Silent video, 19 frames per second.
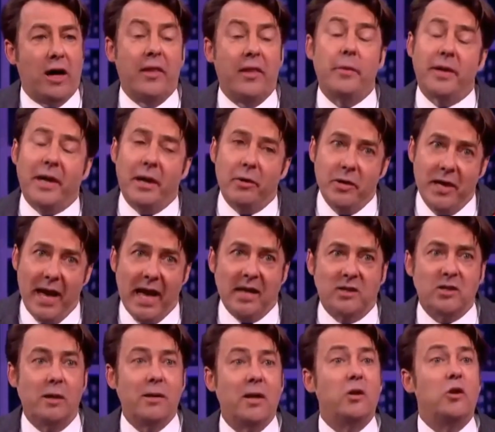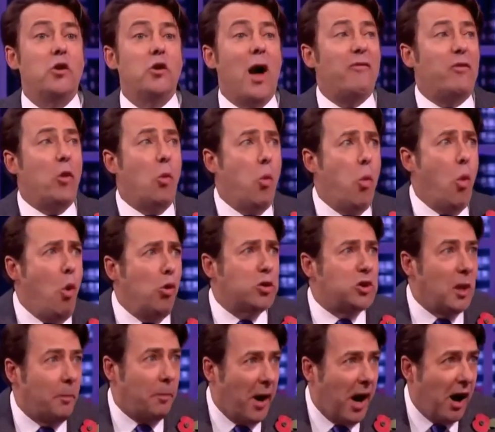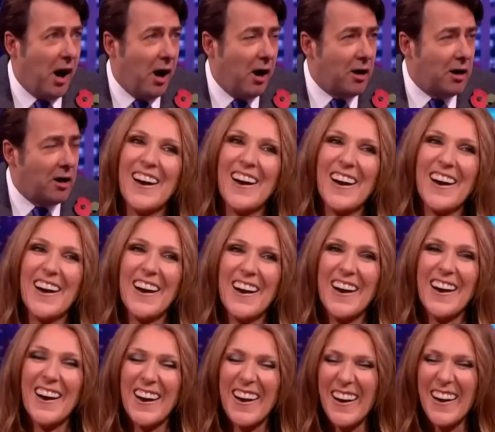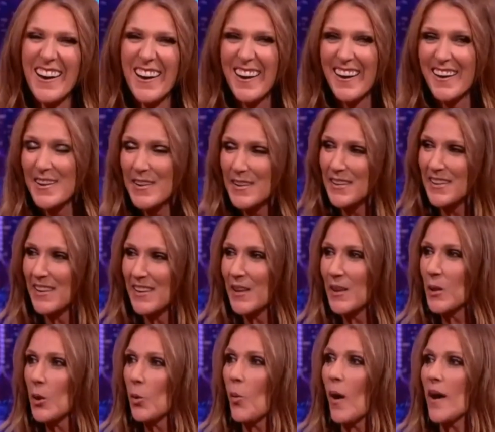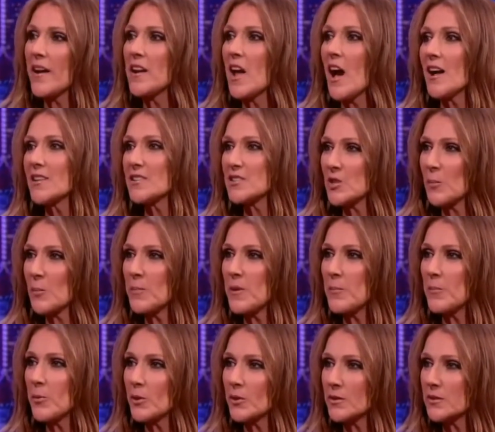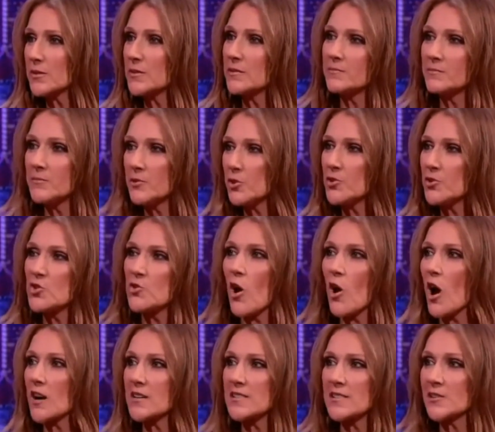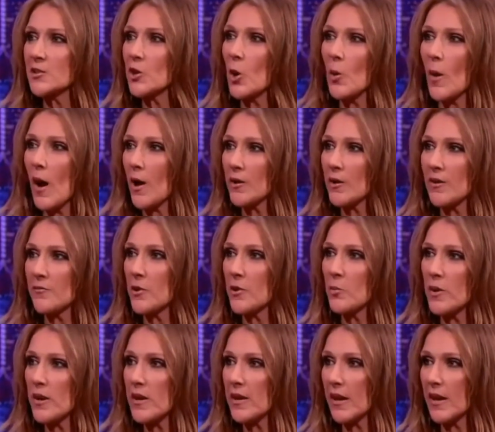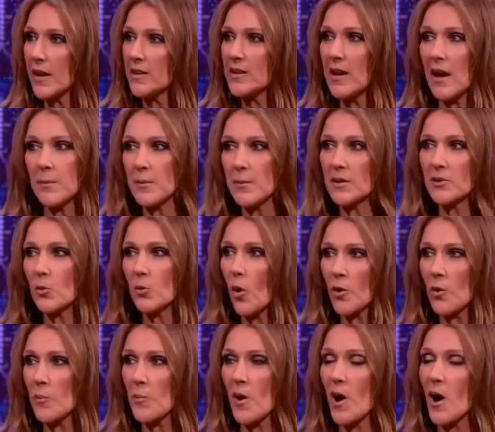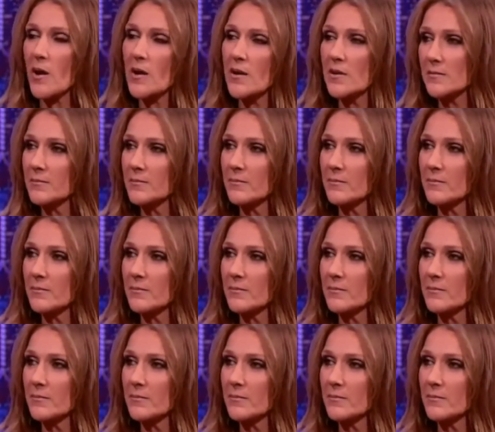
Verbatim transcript: Also, Celine built a home water park. Just putting that out there. That's why not? Some people yeah, do not? drugs and go out every weekend. I build a water park. Wow,